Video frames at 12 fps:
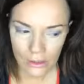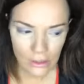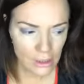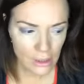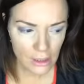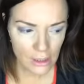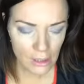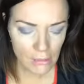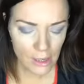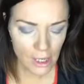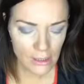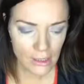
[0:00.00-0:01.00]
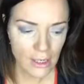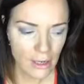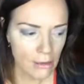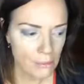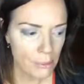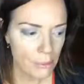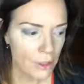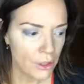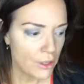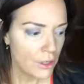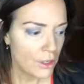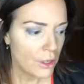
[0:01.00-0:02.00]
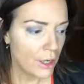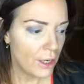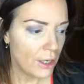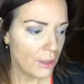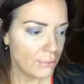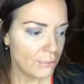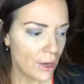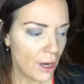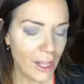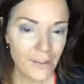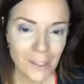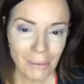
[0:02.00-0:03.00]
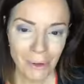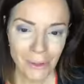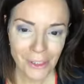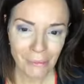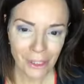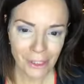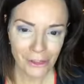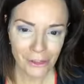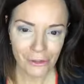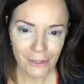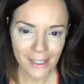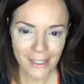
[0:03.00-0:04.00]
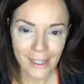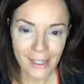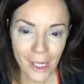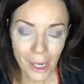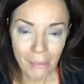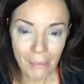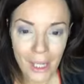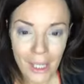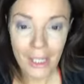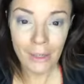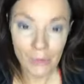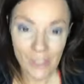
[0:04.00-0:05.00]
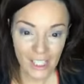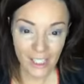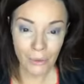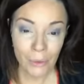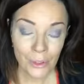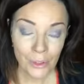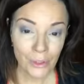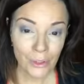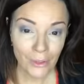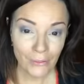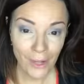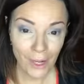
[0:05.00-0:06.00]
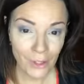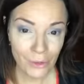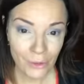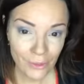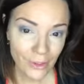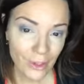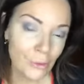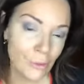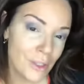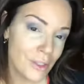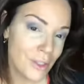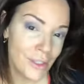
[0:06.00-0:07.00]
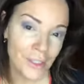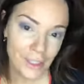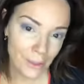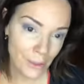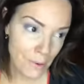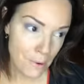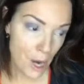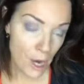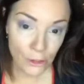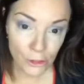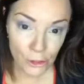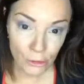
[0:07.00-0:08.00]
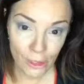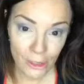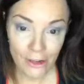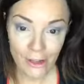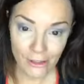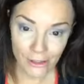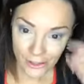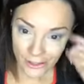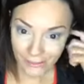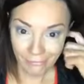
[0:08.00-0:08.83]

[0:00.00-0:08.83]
Is it the same case? I can't remember. Um, I'll have to post a picture, Teresa. But it was, it was the value of it was under two hundred dollars.